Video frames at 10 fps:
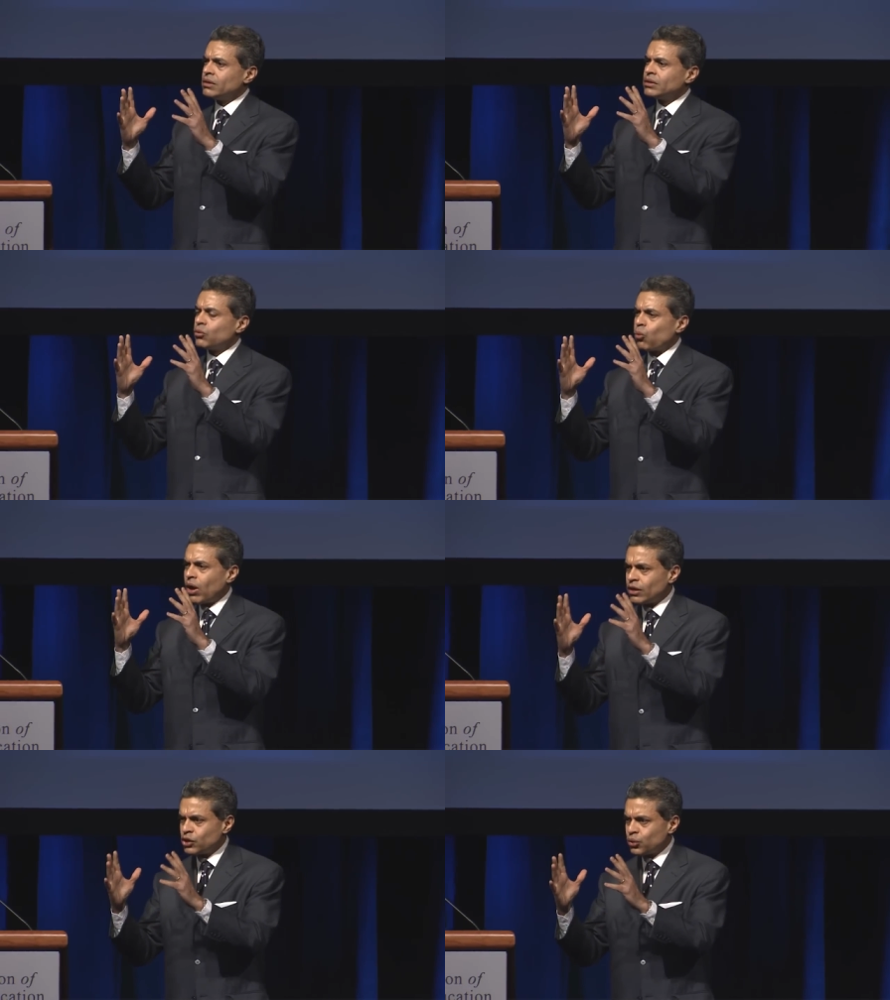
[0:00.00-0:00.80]
that
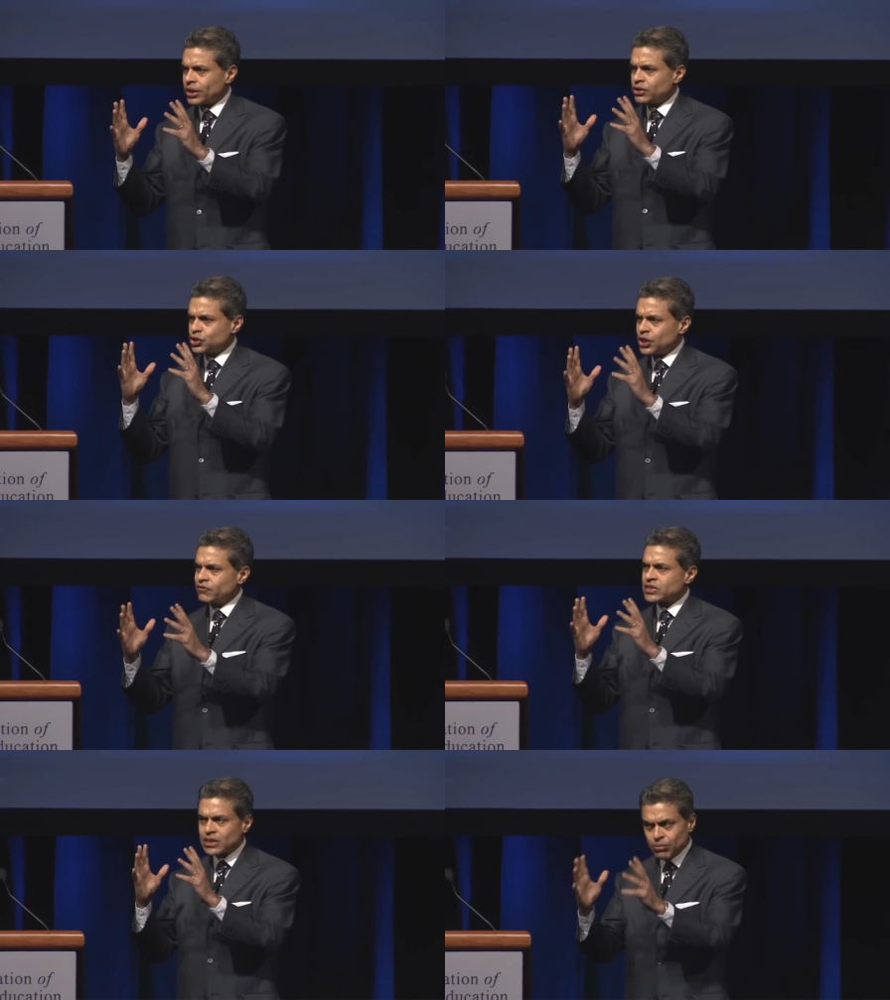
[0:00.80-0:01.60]
while you can achieve
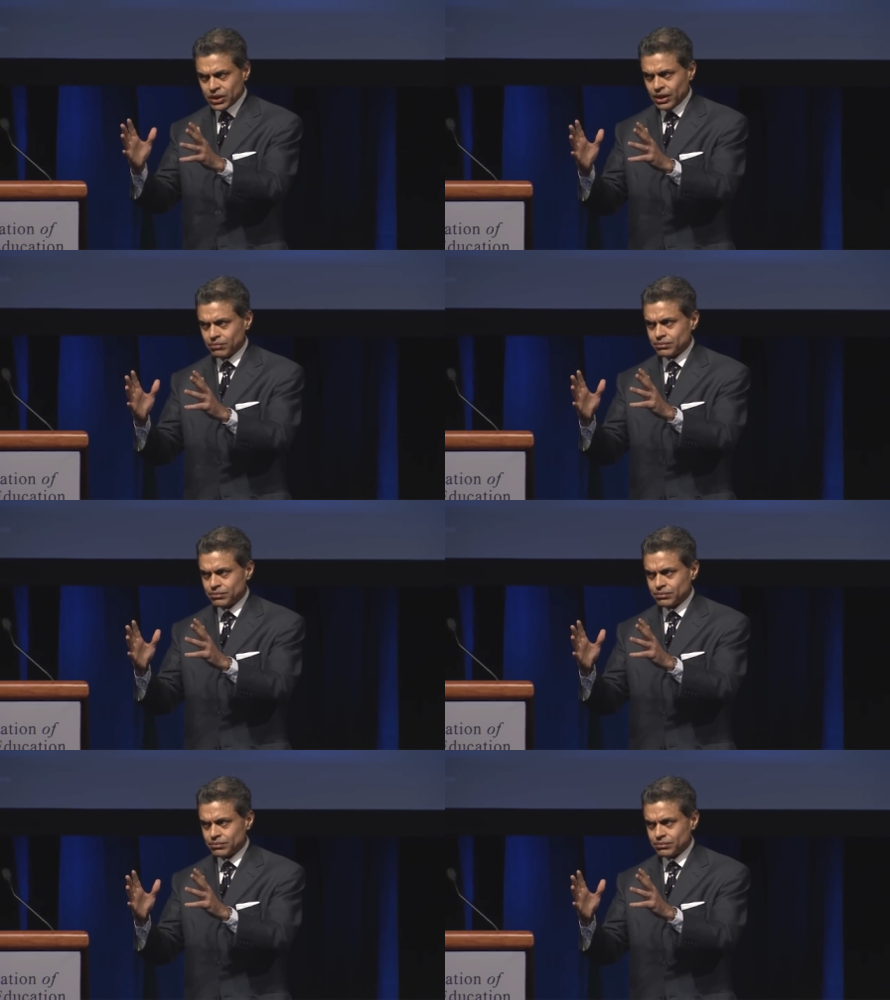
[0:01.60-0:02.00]
something,